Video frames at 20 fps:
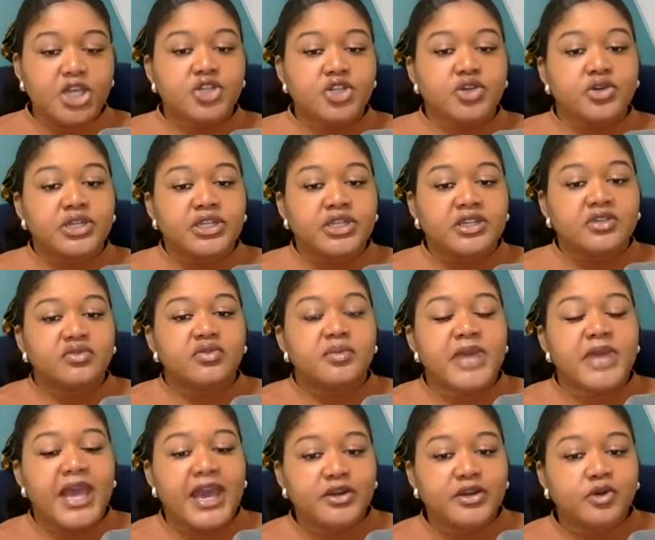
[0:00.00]
You're going to give
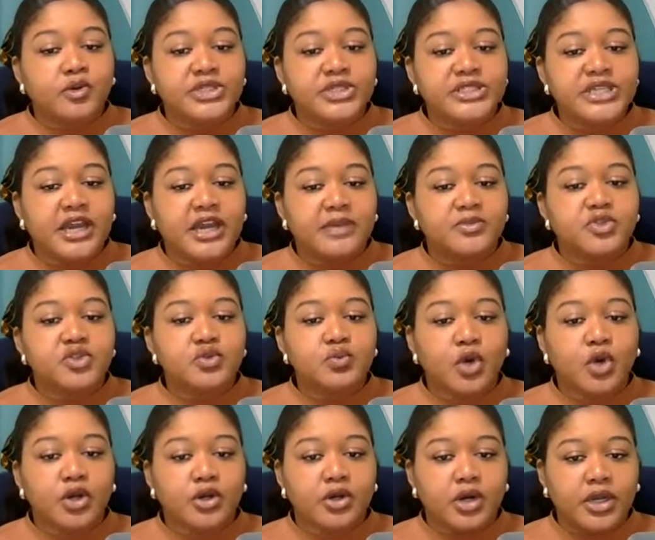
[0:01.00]
them adequate time to
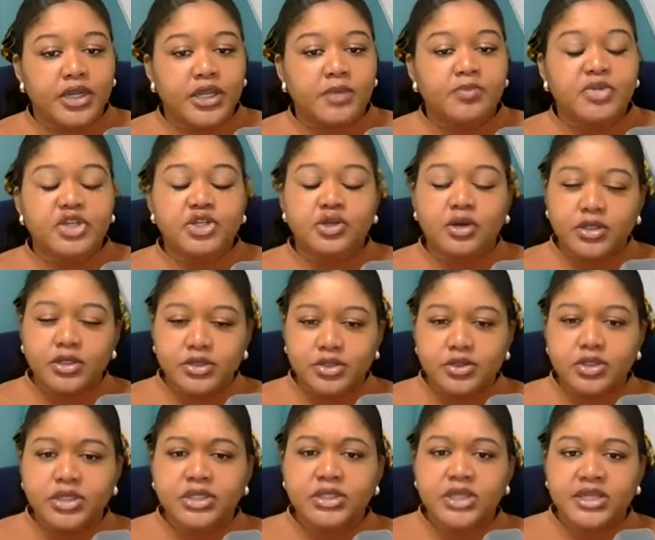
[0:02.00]
work on it, but you're
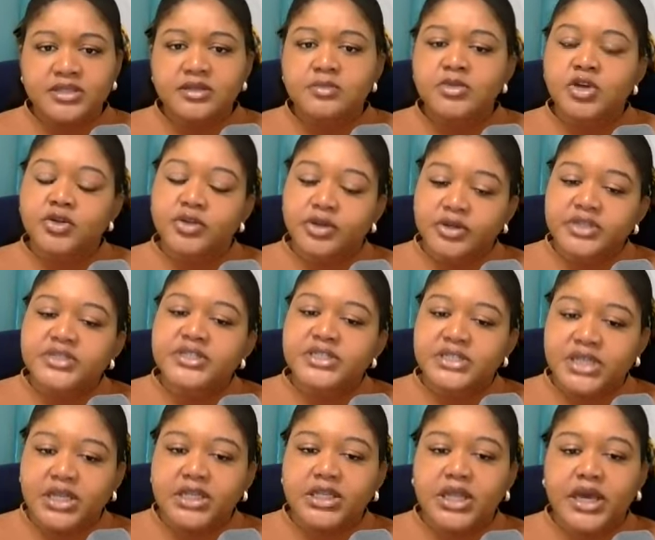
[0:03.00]
also going to let them know there is a
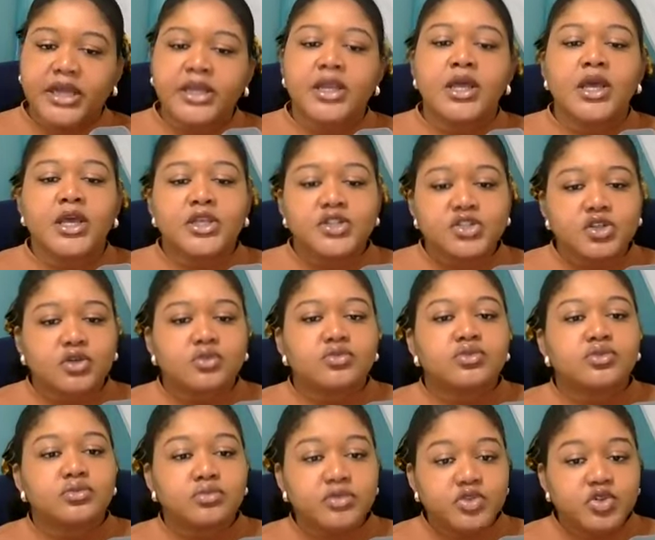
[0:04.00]
deadline.
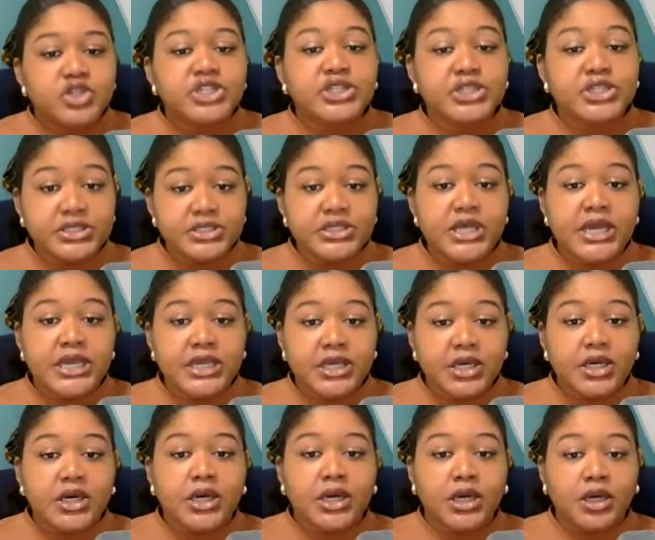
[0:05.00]
So treat this like
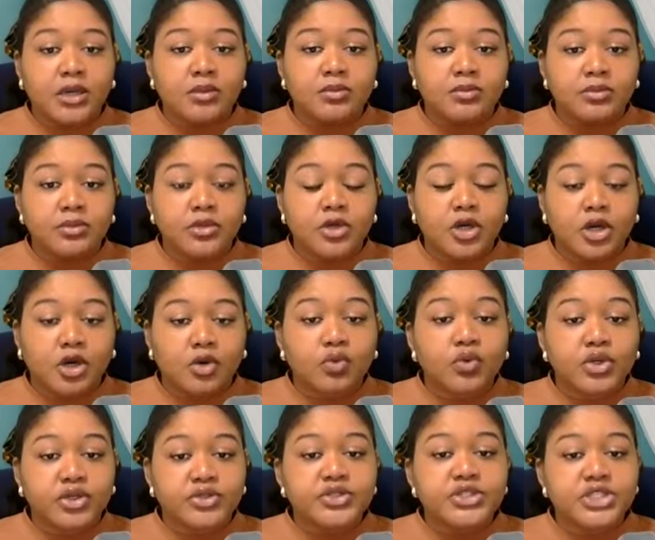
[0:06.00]
a
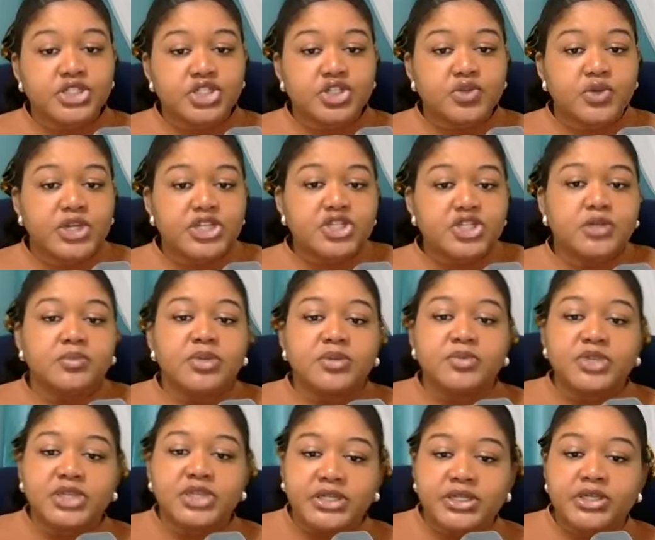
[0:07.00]
real situation,
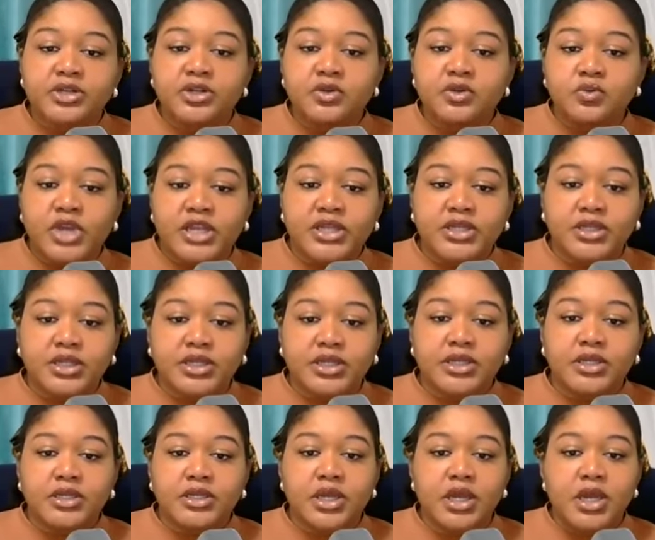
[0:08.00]
but be clear and
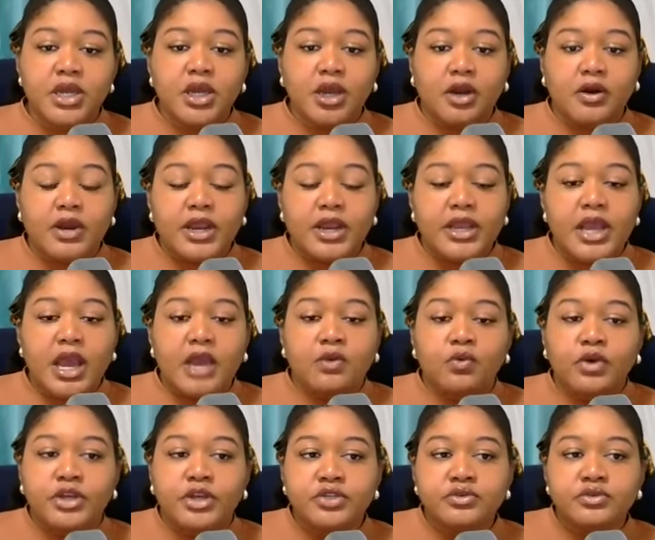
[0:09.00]
regulated. All right. I
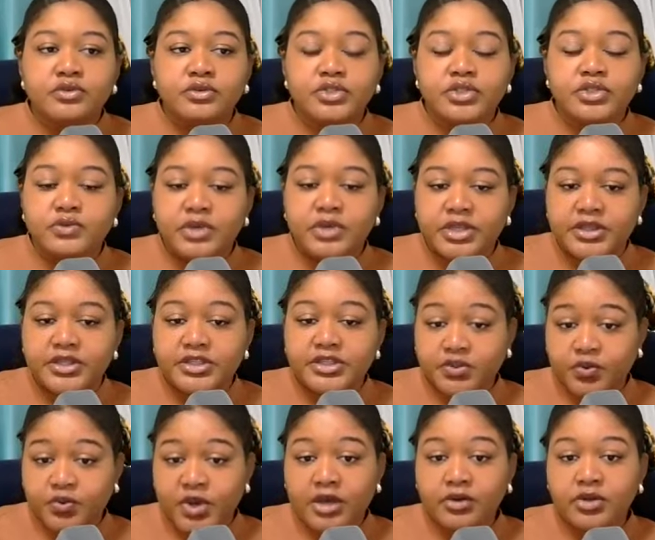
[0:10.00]
want you to, in
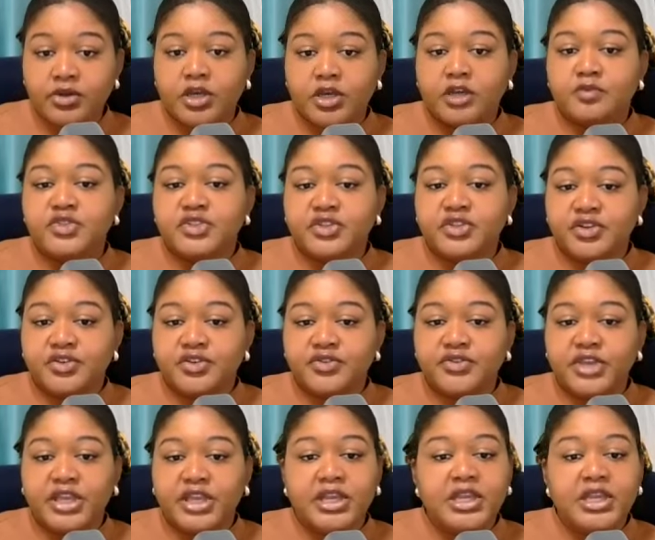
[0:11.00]
this round,
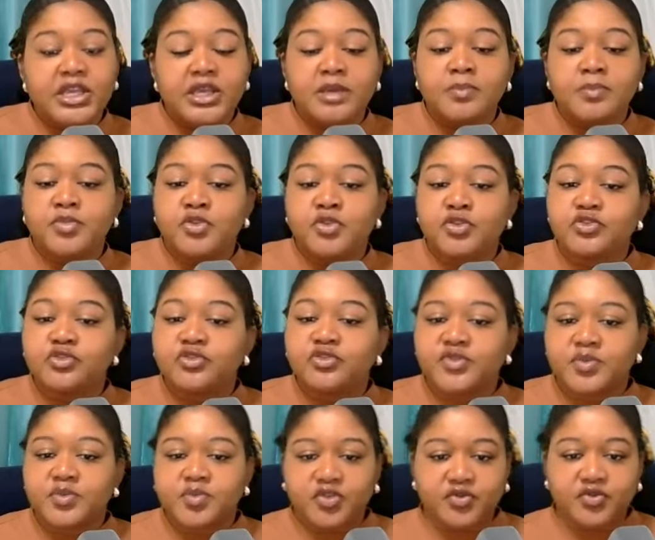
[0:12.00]
observe any
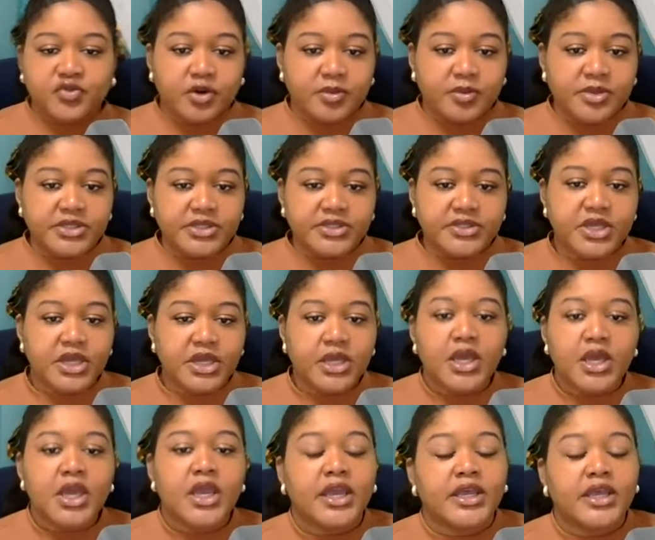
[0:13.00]
improved performance
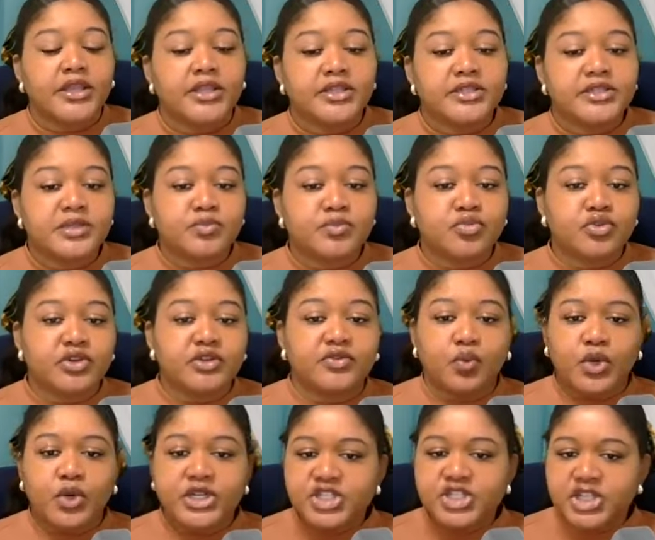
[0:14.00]
and then debrief
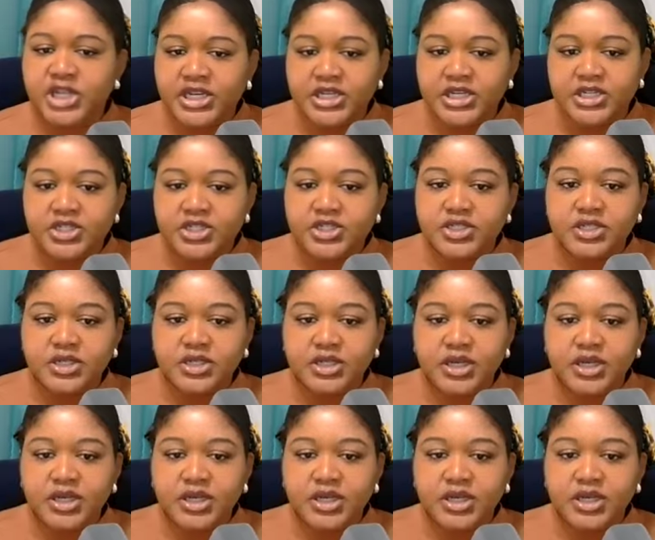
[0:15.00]
what changed.